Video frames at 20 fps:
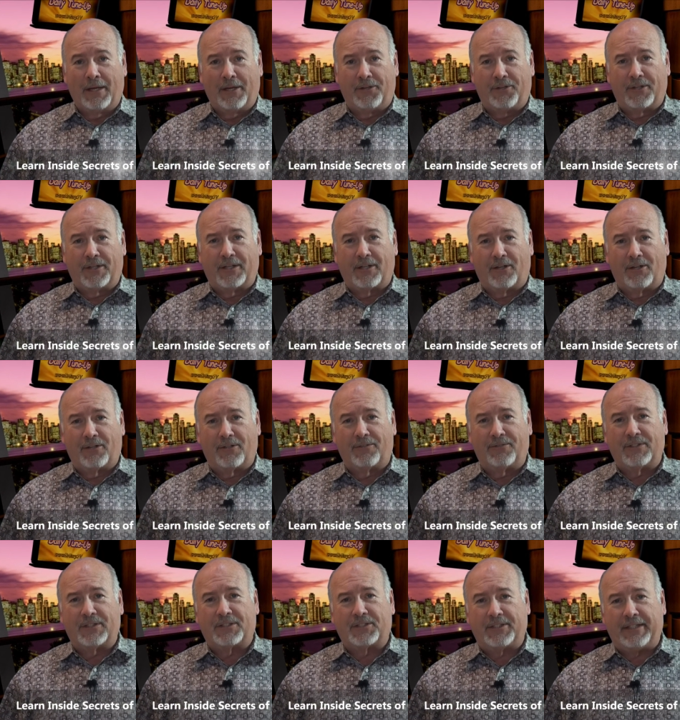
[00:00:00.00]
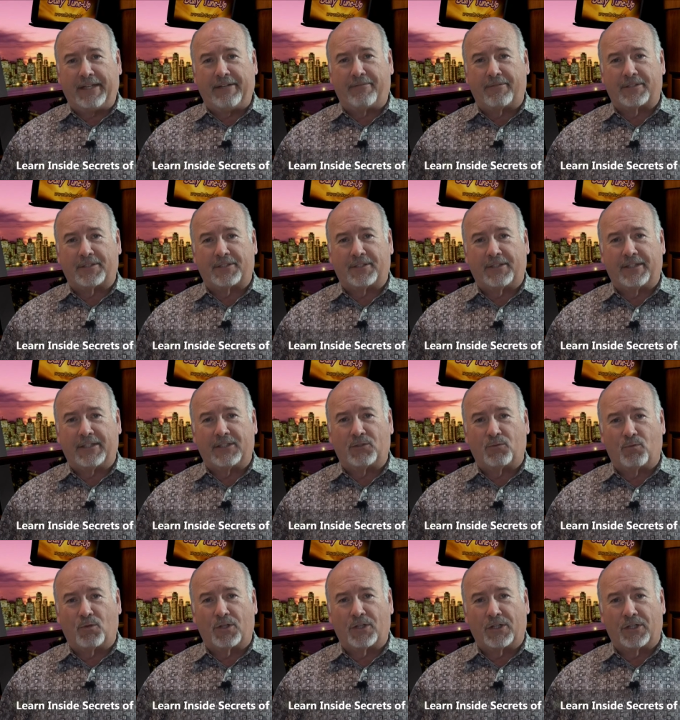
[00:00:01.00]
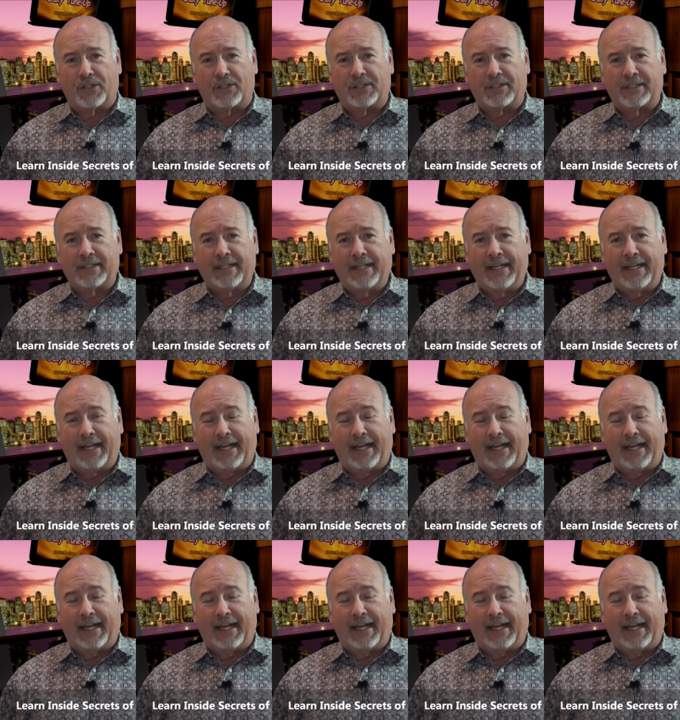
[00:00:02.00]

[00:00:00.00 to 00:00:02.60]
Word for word: You're going to learn the secrets to these words